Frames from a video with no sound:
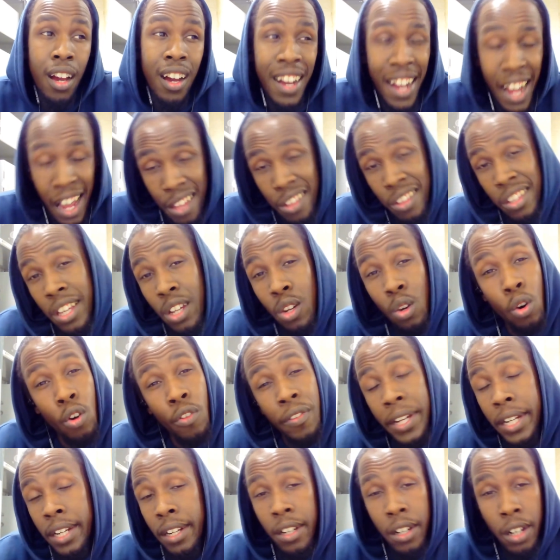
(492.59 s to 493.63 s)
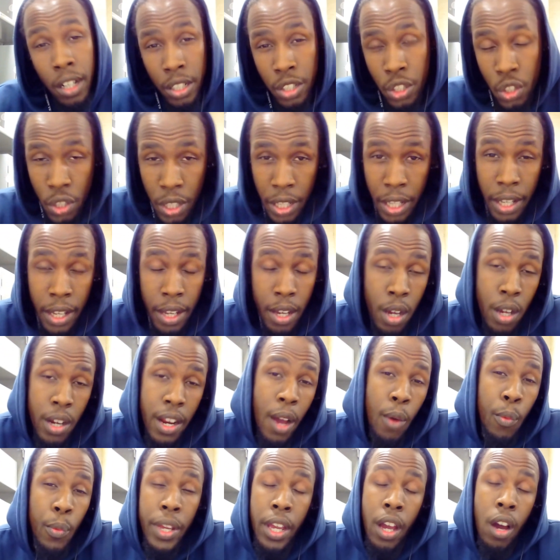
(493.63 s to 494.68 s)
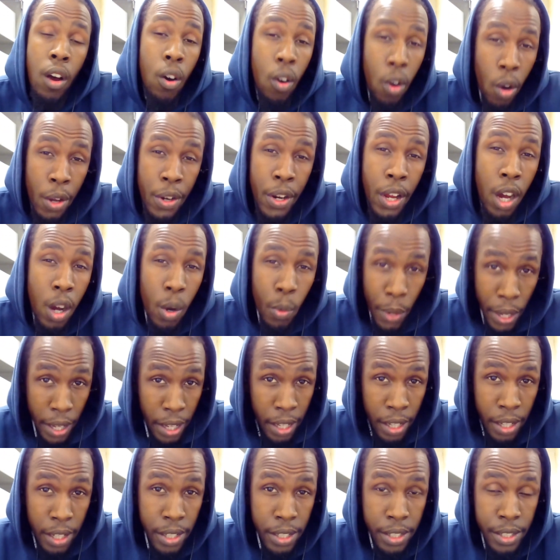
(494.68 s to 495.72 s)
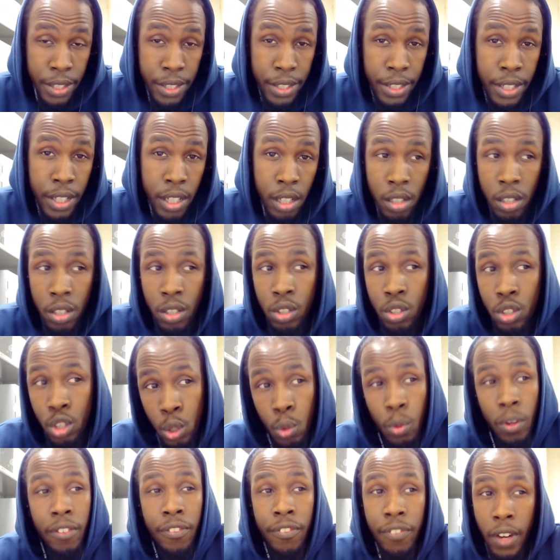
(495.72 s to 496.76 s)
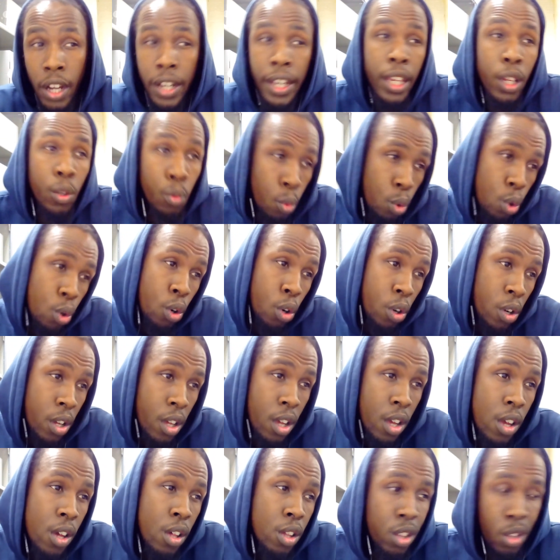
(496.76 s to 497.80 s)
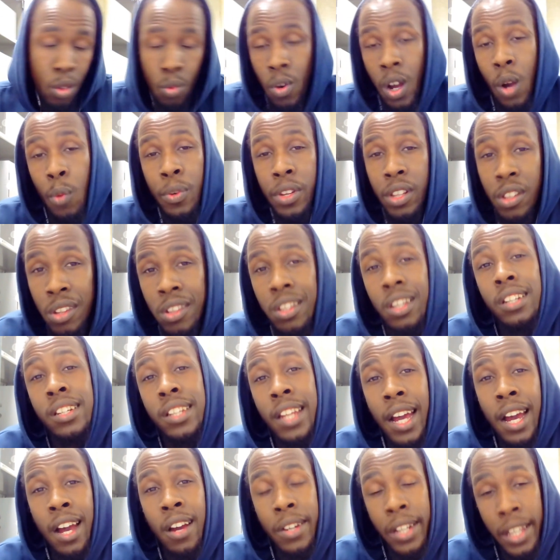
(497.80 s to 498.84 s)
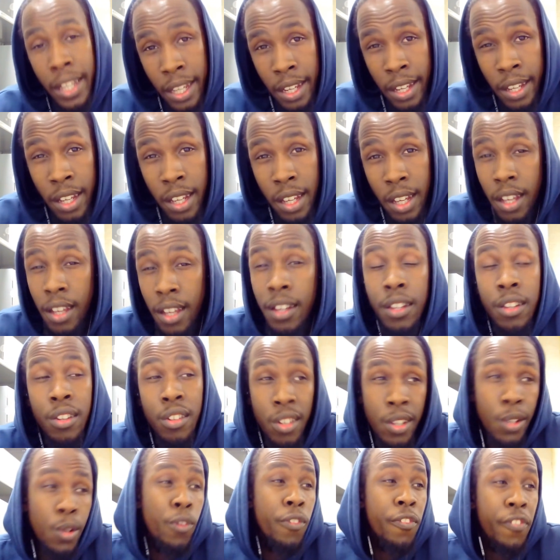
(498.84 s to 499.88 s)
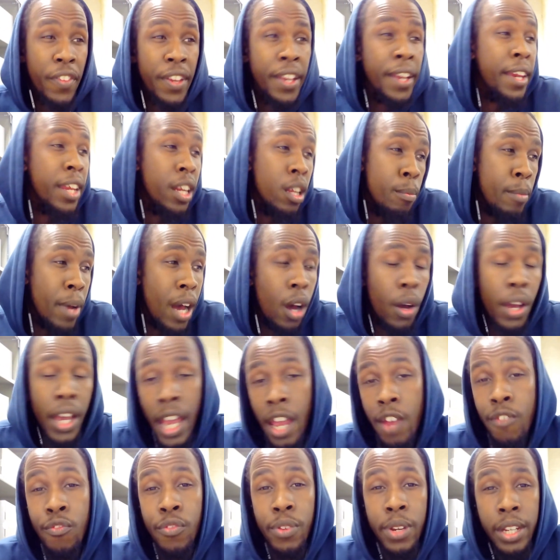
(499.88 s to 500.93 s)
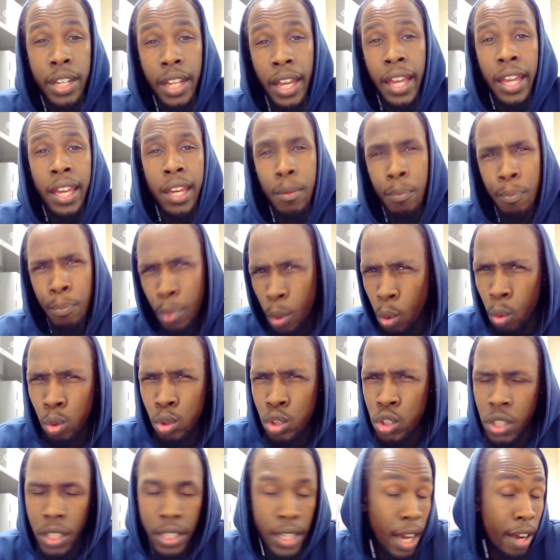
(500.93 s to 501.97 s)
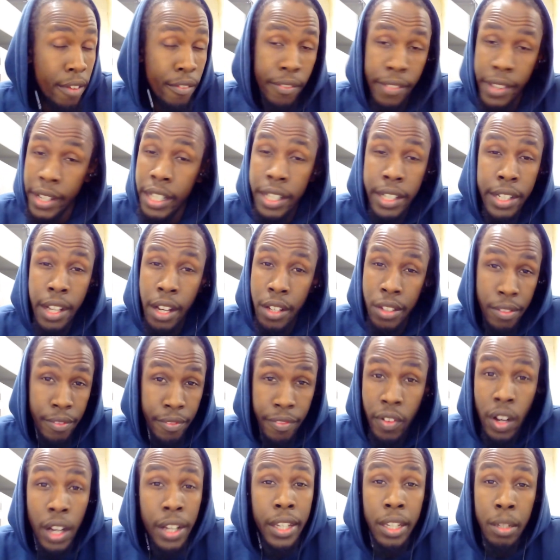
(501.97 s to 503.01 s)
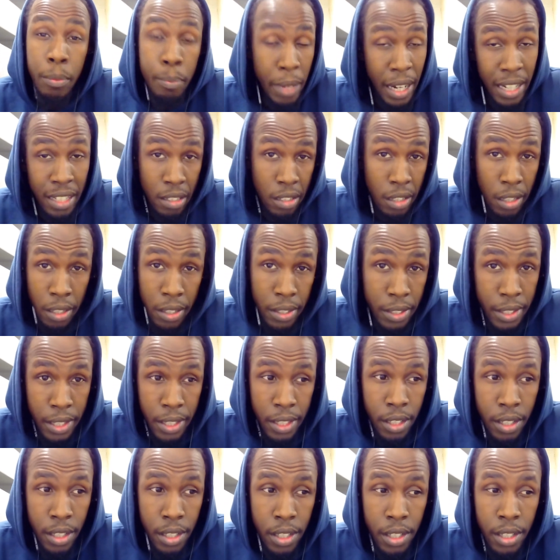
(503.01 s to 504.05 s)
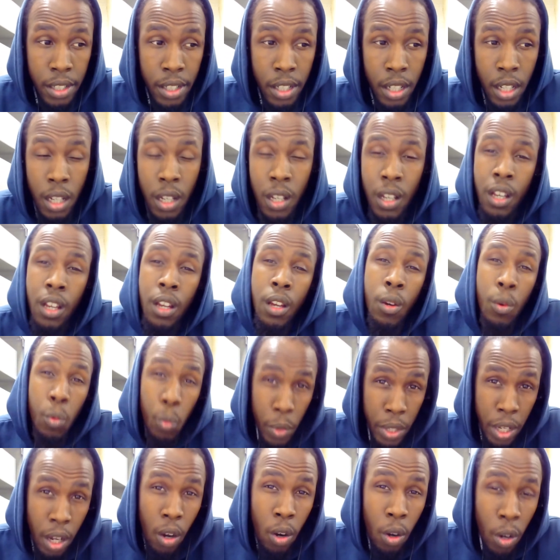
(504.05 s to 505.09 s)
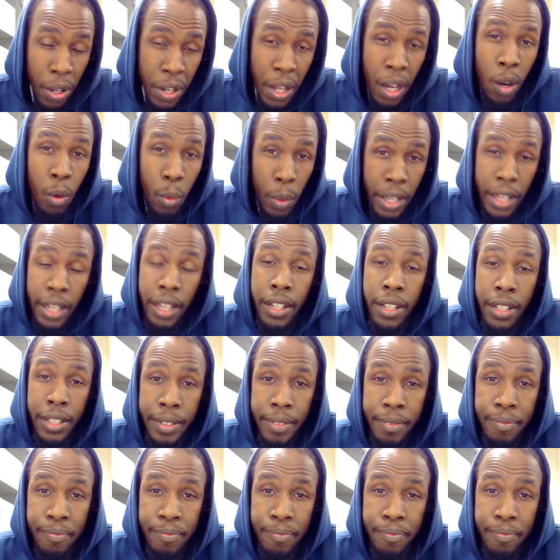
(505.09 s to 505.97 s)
I said already last year that we are on our way to a fucking war. So while we sit down here, still thinking about everyday bullshit that really doesn't fucking matter, we are on our way